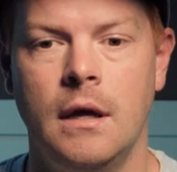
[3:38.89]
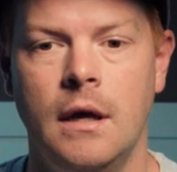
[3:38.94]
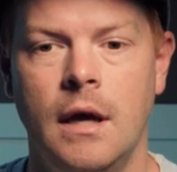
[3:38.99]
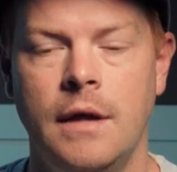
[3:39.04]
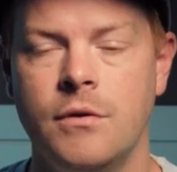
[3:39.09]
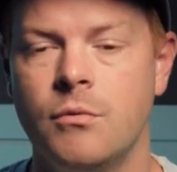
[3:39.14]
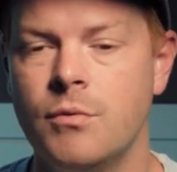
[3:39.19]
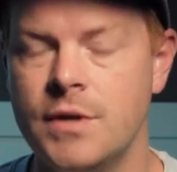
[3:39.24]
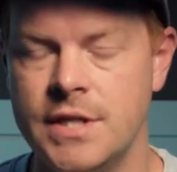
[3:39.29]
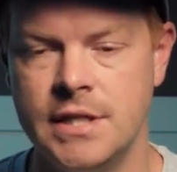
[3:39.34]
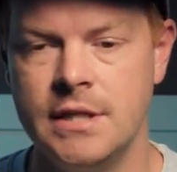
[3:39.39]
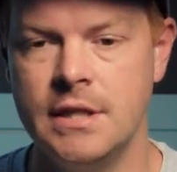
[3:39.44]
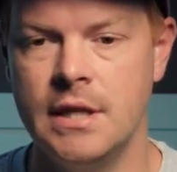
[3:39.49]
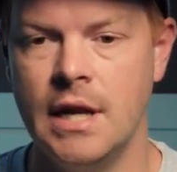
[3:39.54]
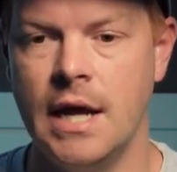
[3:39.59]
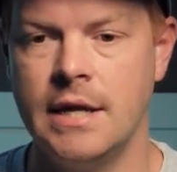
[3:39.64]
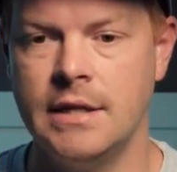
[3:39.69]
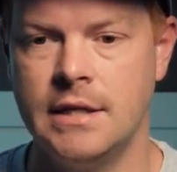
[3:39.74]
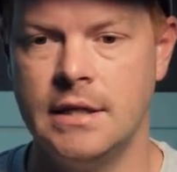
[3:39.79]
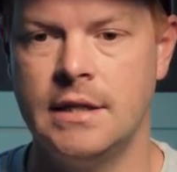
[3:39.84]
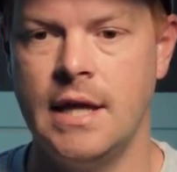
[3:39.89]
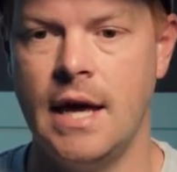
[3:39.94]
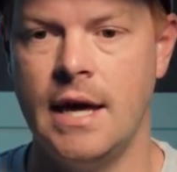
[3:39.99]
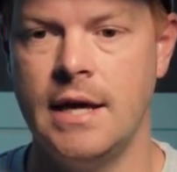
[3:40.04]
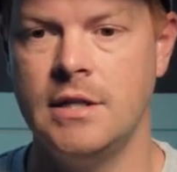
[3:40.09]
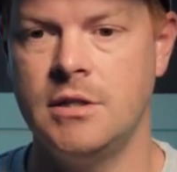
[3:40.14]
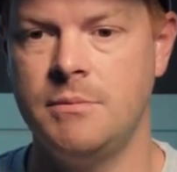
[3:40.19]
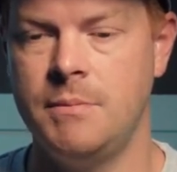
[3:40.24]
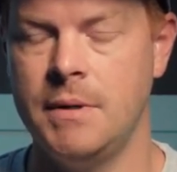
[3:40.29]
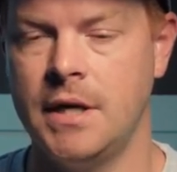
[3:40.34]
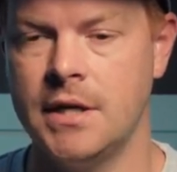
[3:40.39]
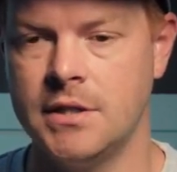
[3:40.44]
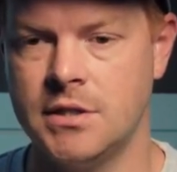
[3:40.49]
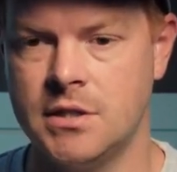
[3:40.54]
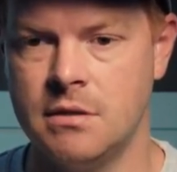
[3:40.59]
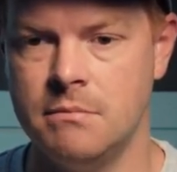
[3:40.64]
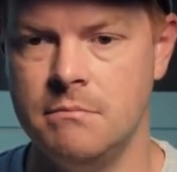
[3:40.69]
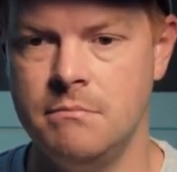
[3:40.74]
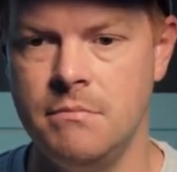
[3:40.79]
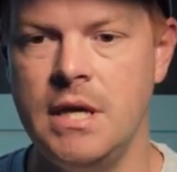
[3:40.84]
And the reason that I did that is because
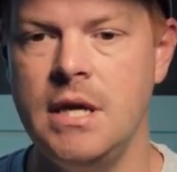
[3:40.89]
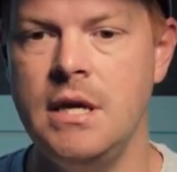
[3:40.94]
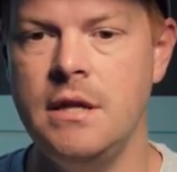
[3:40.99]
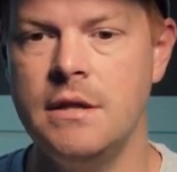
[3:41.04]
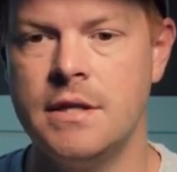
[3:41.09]
to me,